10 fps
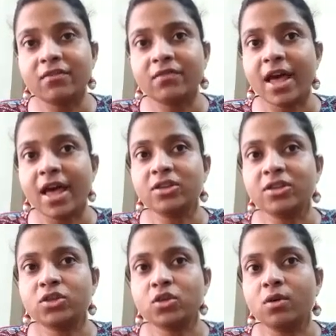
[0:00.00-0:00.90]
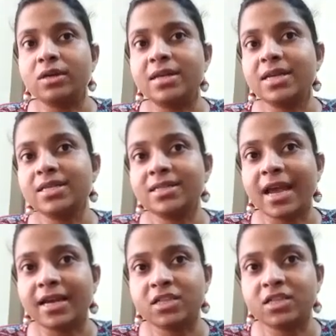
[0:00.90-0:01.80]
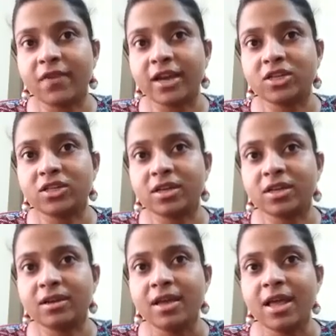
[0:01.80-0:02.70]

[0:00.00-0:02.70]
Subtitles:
and show dissatisfaction